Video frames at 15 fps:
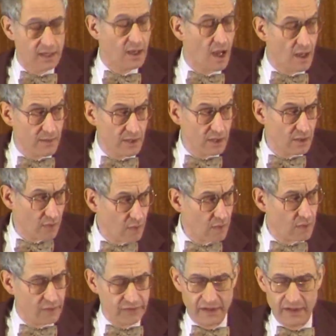common
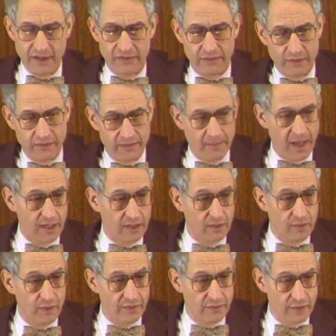cause in this
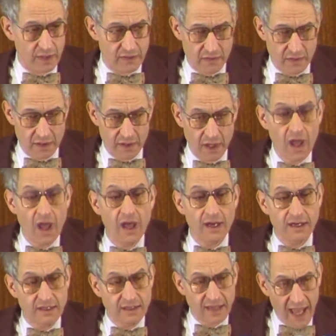respect with Richard,
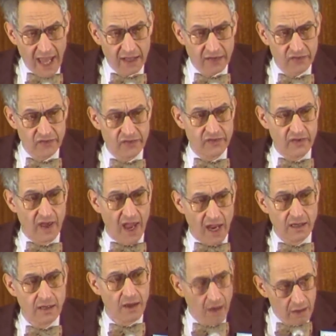texts
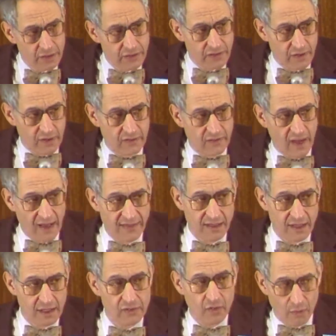and doctrines. I
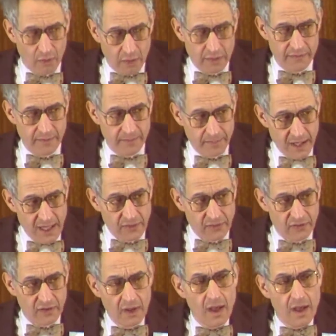think it's all of a
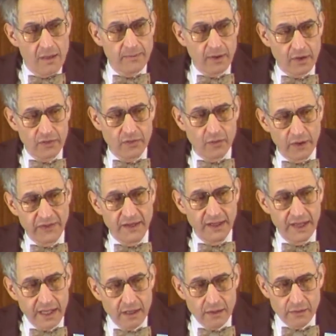piece. Because what the
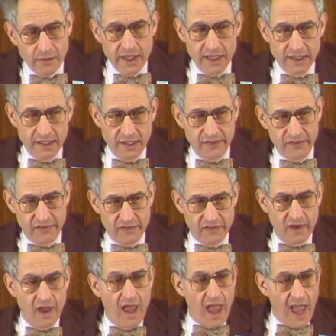legal realists
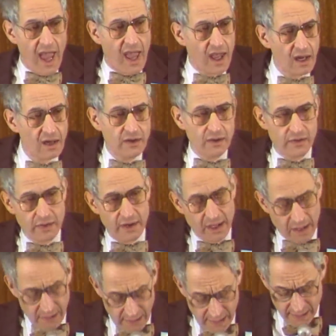and the
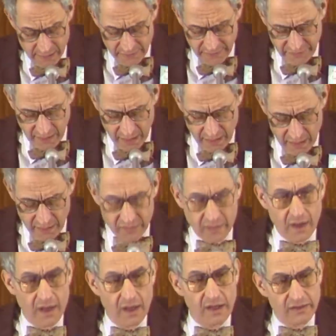critical legal studies
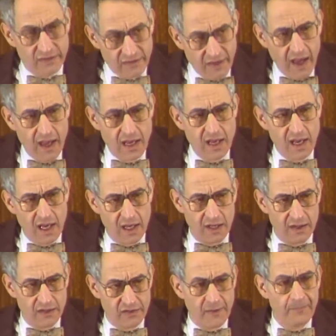say
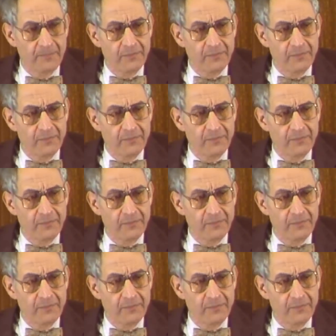is